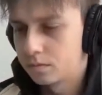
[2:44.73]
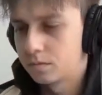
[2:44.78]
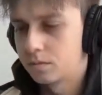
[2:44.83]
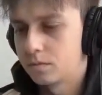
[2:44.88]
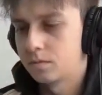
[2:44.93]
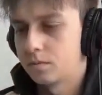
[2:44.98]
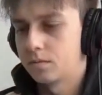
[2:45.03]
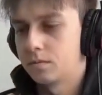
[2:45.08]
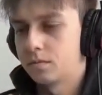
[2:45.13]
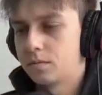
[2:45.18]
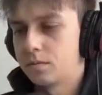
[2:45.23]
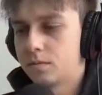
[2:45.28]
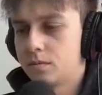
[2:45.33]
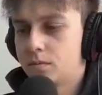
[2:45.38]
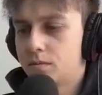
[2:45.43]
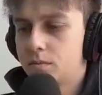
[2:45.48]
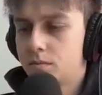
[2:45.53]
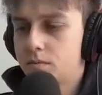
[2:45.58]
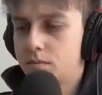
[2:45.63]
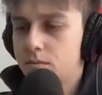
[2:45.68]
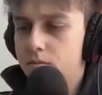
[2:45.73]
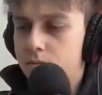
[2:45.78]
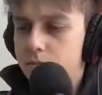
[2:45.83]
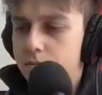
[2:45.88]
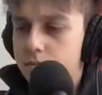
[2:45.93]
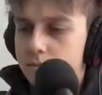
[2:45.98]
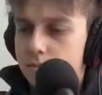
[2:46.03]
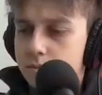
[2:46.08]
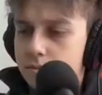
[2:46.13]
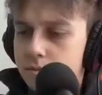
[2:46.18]

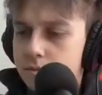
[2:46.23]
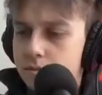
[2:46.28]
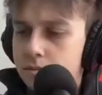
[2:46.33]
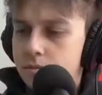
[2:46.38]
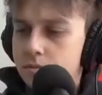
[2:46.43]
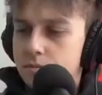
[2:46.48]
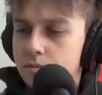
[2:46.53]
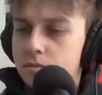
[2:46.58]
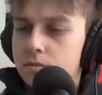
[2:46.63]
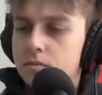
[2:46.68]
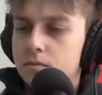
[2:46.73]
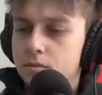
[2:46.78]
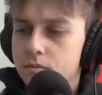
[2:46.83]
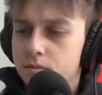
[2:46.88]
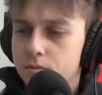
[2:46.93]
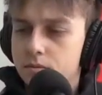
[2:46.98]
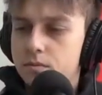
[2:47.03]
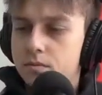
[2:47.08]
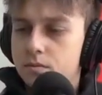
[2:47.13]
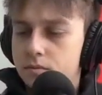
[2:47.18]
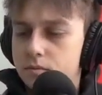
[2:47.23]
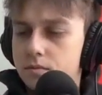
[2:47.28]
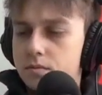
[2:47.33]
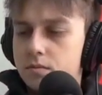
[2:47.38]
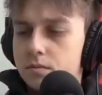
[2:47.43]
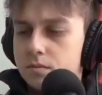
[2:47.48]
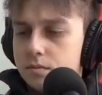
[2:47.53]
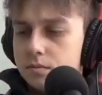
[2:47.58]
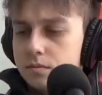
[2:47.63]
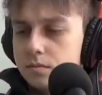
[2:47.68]

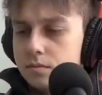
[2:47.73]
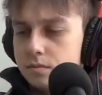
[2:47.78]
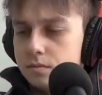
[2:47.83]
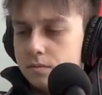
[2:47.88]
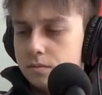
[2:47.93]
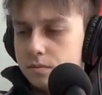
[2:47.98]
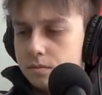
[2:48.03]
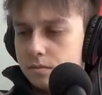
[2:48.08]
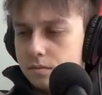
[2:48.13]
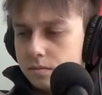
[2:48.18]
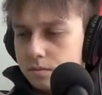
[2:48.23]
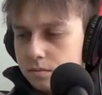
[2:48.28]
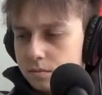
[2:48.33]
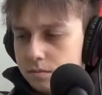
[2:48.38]
The person shown says nothing.